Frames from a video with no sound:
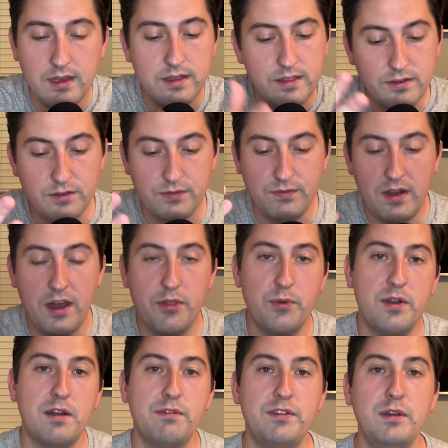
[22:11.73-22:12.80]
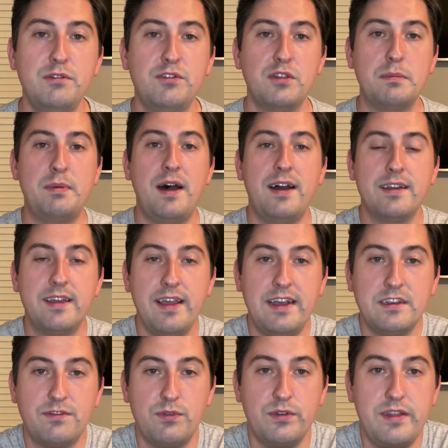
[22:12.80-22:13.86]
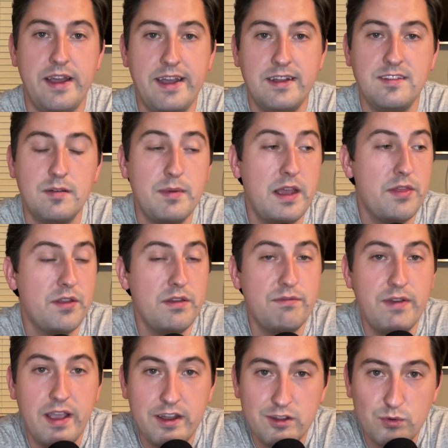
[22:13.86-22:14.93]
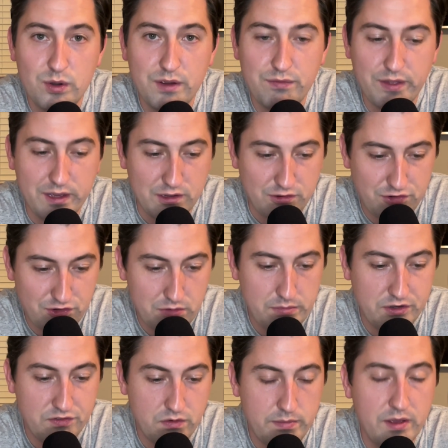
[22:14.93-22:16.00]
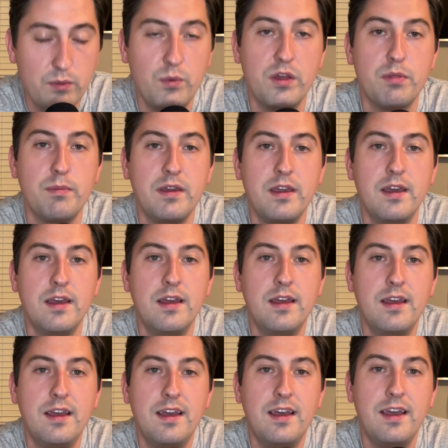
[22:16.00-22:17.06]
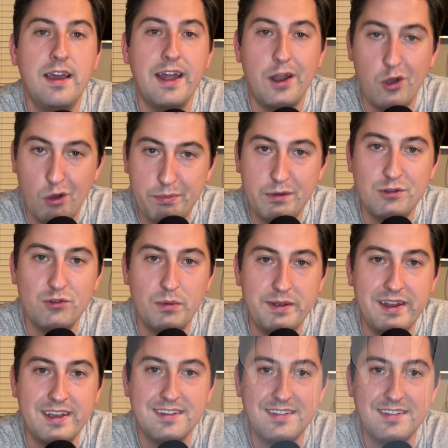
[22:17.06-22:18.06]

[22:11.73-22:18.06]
This is Fathering Our Future, the podcast for dads. I'm Anthony Vandagriff. Thank you so much for being with me, and I hope you'll join me next